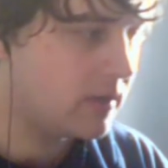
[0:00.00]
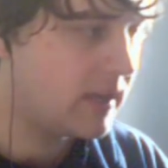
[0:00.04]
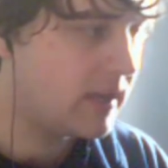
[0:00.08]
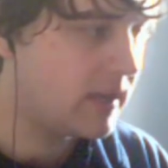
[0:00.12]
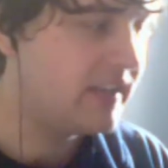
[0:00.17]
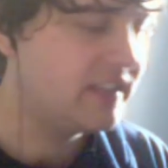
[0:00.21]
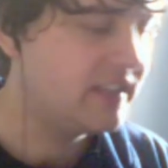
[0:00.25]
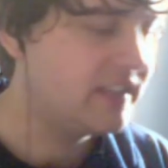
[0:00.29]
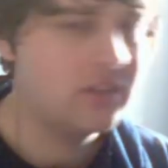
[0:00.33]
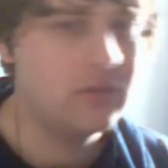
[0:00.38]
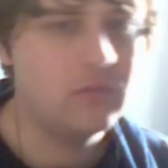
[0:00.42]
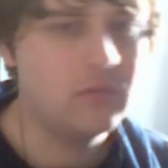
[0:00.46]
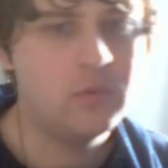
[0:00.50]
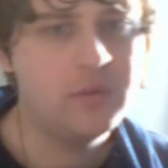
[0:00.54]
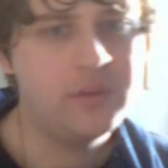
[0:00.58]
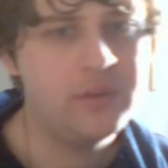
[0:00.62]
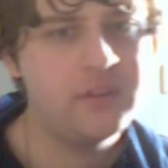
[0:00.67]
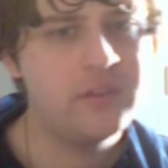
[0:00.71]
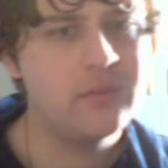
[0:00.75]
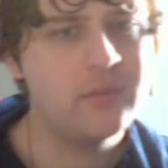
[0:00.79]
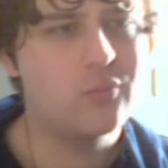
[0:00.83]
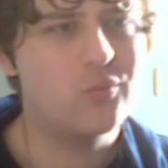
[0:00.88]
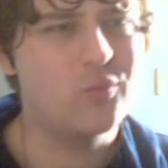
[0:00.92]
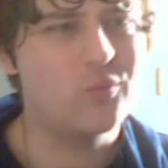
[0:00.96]
so one of
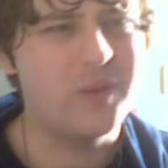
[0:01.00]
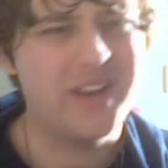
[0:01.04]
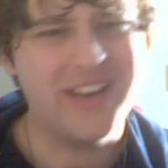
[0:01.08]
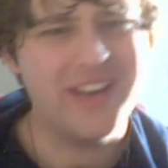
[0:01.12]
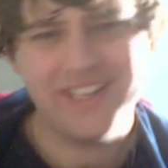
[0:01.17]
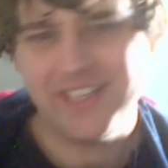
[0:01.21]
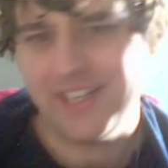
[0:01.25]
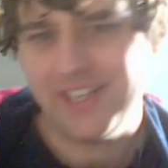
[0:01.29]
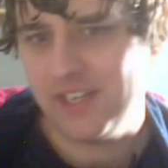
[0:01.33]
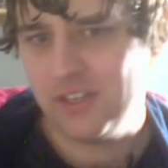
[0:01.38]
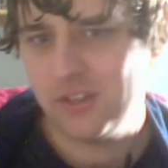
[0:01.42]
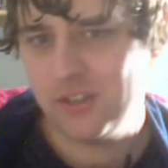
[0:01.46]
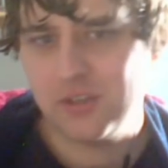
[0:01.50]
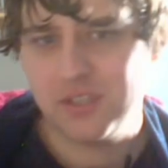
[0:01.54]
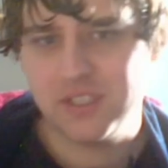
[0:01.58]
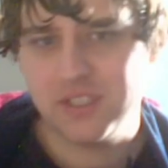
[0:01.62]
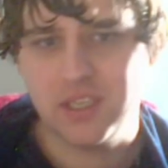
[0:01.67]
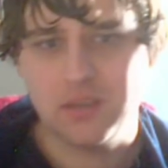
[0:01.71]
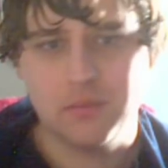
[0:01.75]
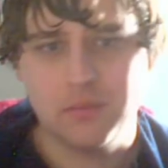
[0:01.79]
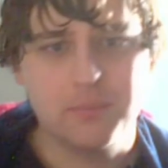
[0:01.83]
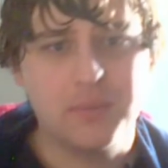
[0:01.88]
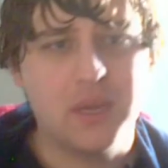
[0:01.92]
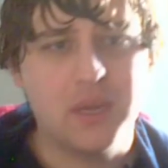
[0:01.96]
the really
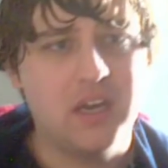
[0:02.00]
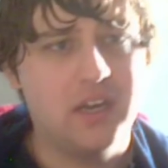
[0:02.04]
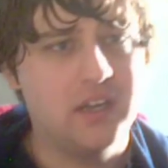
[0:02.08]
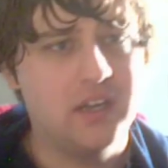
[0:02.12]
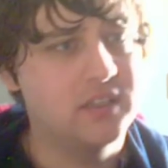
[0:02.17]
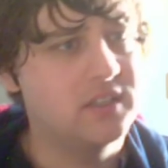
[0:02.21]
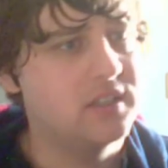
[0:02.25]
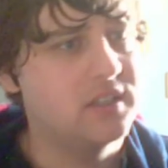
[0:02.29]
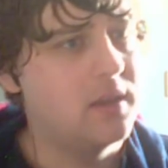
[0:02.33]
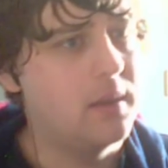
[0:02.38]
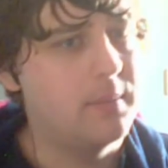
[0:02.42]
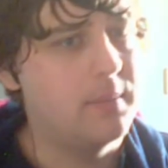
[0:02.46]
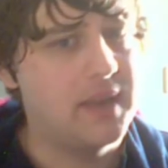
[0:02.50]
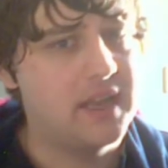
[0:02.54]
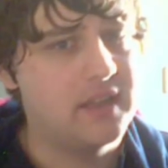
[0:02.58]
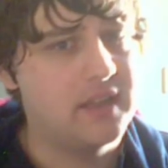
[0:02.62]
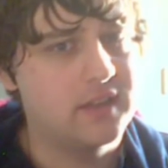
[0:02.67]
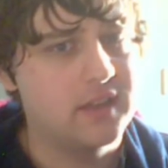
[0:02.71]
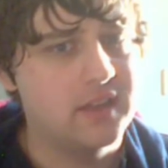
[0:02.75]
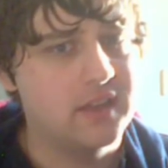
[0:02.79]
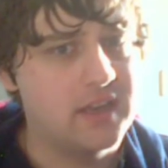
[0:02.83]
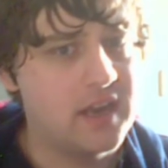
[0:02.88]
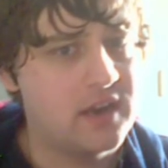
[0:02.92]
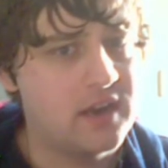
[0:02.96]
interesting parts about the
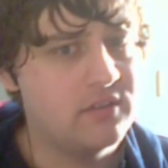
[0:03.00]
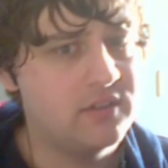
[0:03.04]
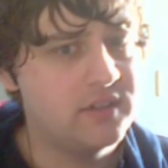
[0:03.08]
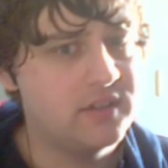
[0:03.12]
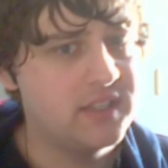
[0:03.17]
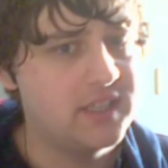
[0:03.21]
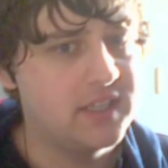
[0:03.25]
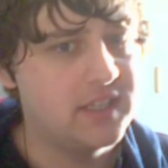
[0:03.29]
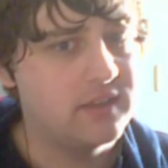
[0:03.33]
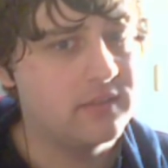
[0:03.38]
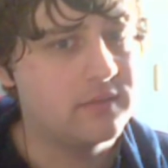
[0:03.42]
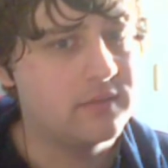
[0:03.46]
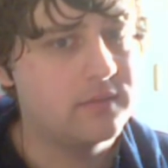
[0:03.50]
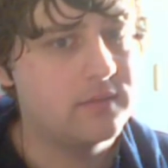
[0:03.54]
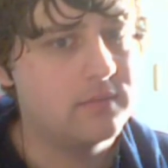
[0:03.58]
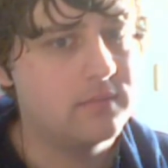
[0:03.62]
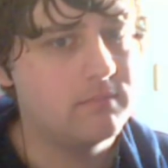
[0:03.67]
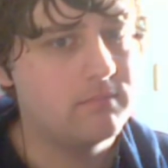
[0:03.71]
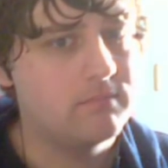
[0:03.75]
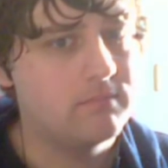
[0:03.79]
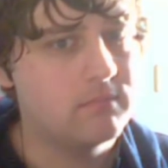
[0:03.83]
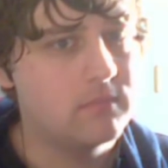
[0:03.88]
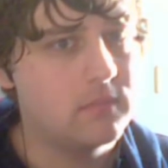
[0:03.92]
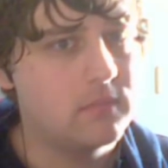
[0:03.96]
narrative
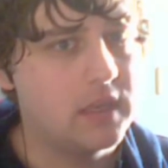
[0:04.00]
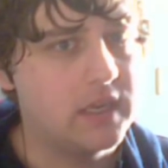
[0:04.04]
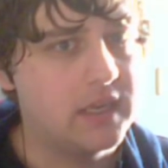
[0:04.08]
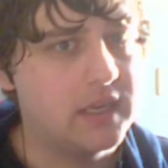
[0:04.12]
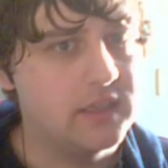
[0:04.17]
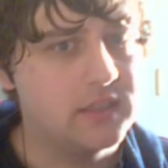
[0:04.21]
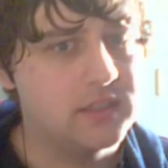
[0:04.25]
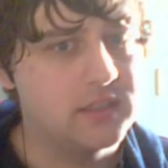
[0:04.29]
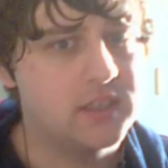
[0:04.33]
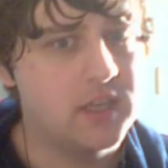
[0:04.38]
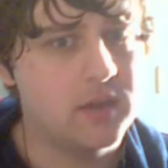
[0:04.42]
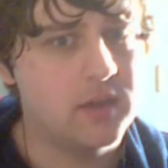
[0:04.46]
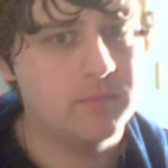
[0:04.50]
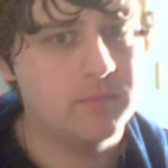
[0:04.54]
in terms